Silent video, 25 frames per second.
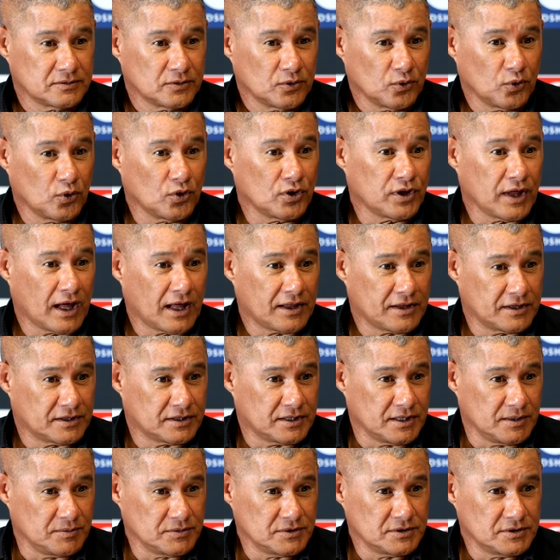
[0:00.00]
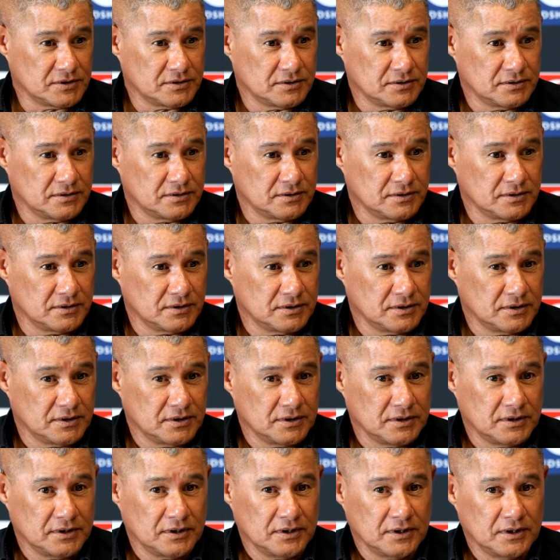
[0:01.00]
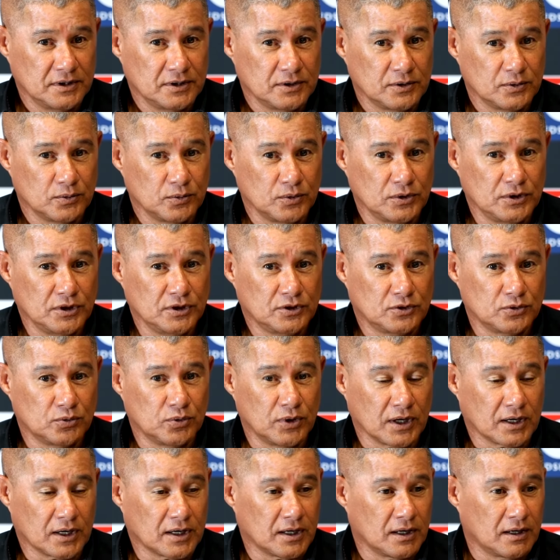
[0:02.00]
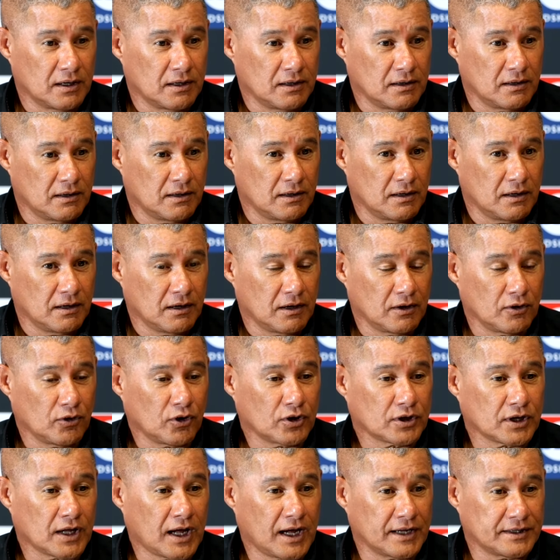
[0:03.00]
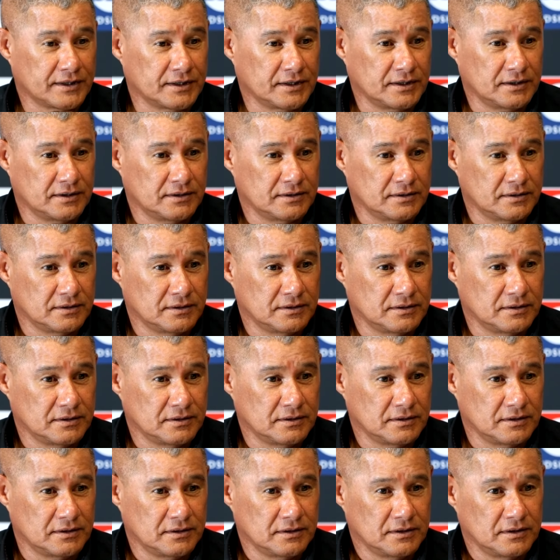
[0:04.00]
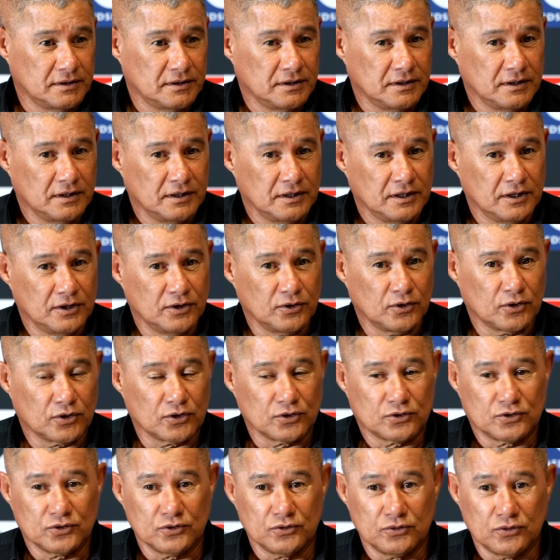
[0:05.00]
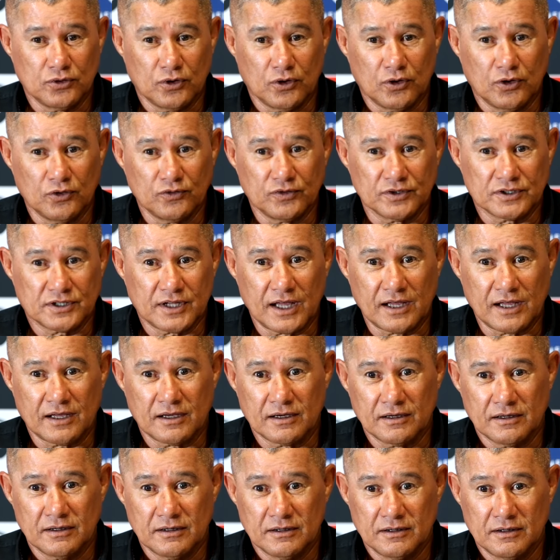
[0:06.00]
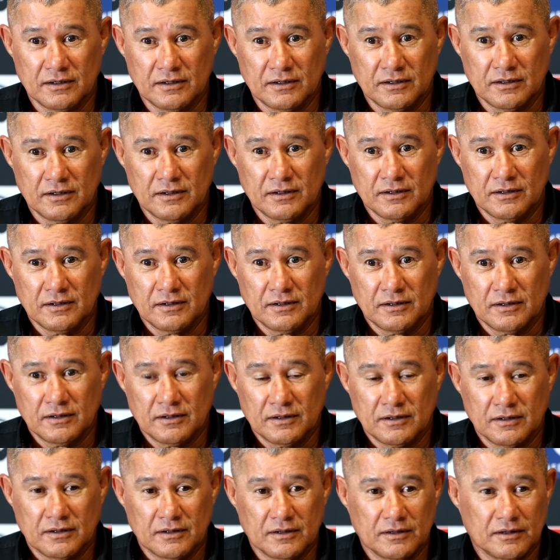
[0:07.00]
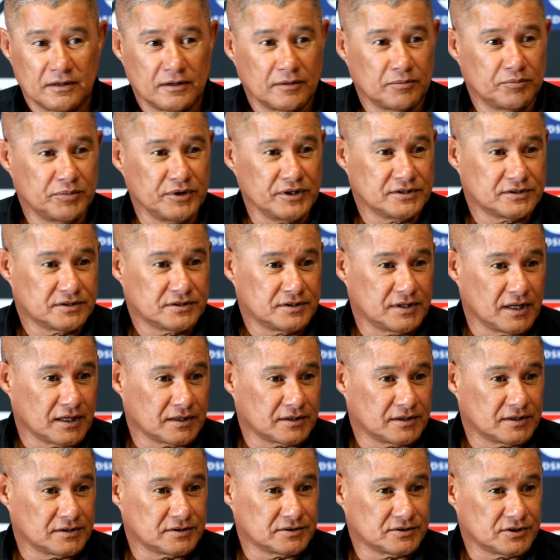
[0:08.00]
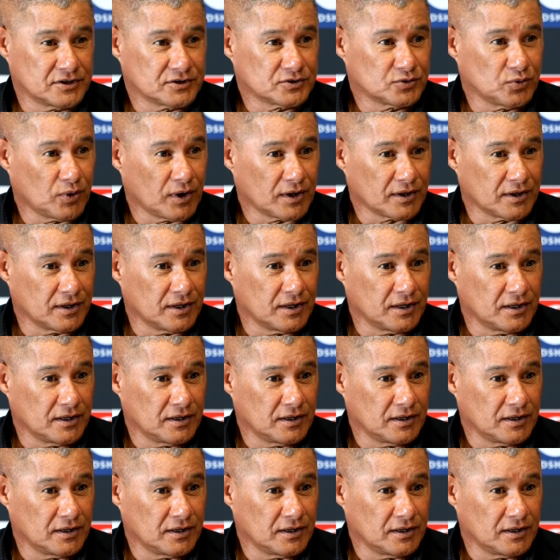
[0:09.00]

all the other teams, we need to work a lot harder in order to overtake the beast that has just won